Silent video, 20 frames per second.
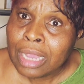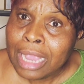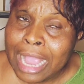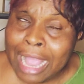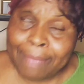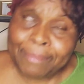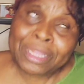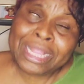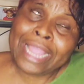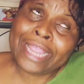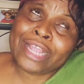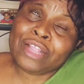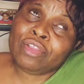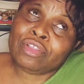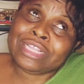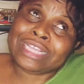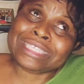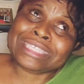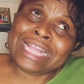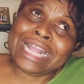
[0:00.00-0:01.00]
I mean, I can
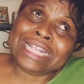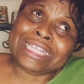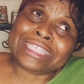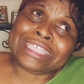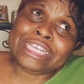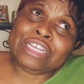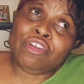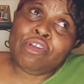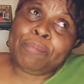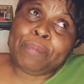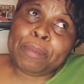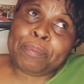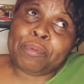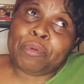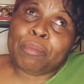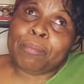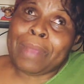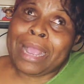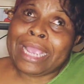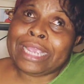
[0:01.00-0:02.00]
understand single
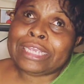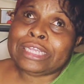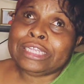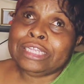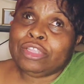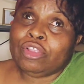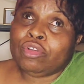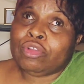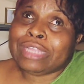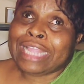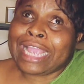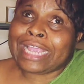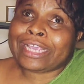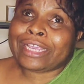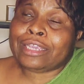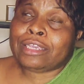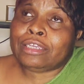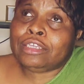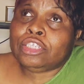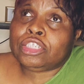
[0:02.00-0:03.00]
people might, you know,
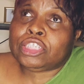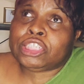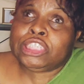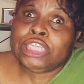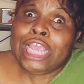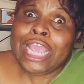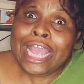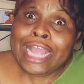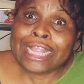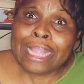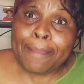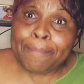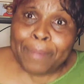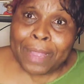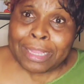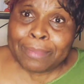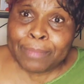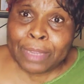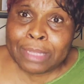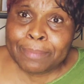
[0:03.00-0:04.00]
like share an
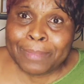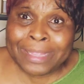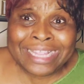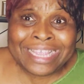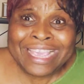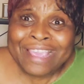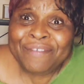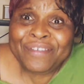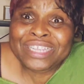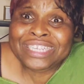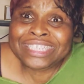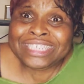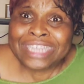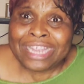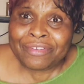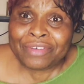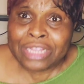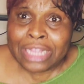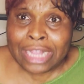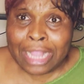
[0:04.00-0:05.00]
apartment, but even
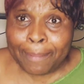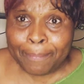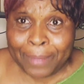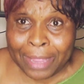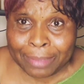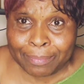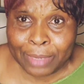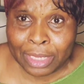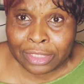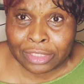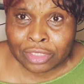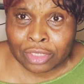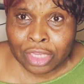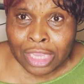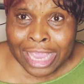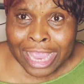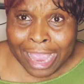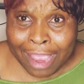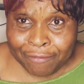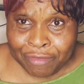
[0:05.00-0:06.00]
sharing an apartment,
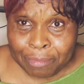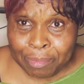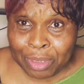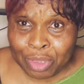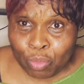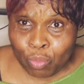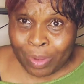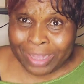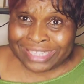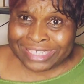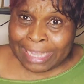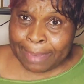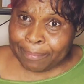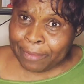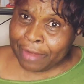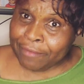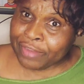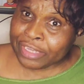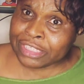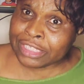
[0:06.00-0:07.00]
everybody wants their
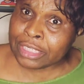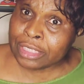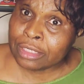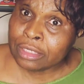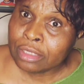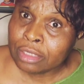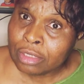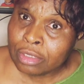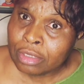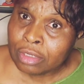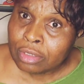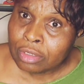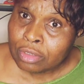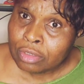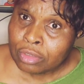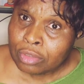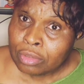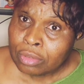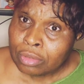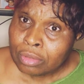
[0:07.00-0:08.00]
privacy.
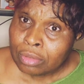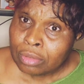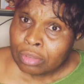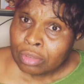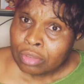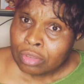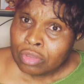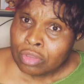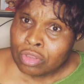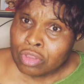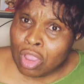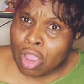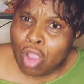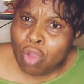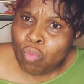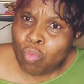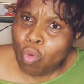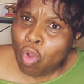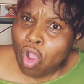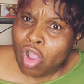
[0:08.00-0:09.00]

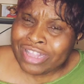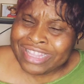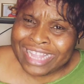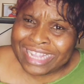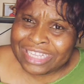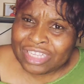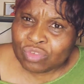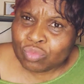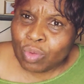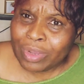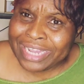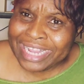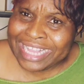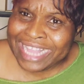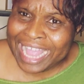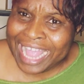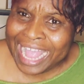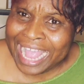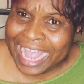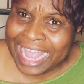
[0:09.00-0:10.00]
No one that is working
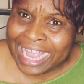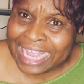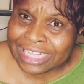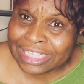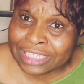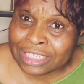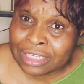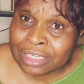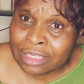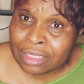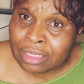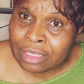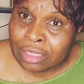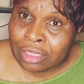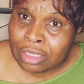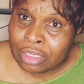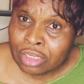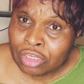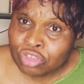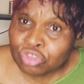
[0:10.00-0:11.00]
hard
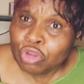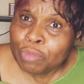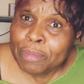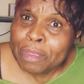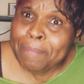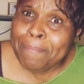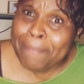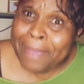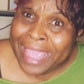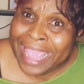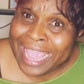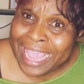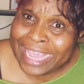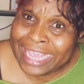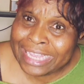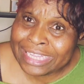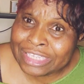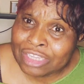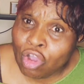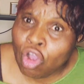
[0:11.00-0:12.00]
should be
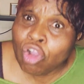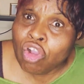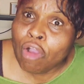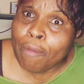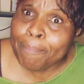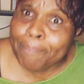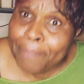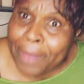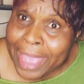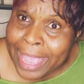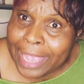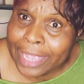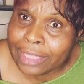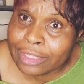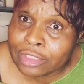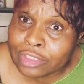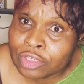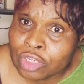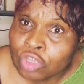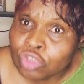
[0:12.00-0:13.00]
made or
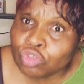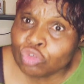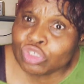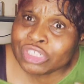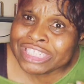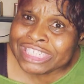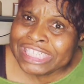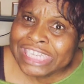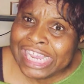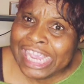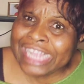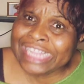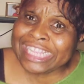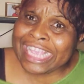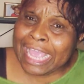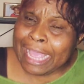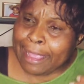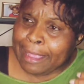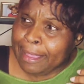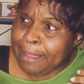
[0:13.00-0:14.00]
compelled to share
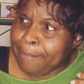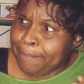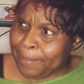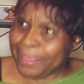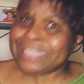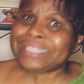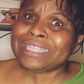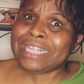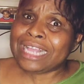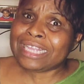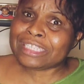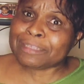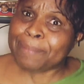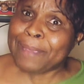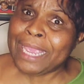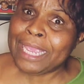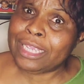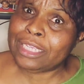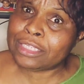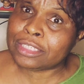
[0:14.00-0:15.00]
their personal
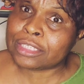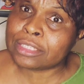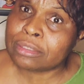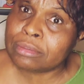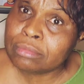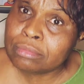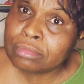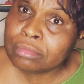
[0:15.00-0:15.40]
space.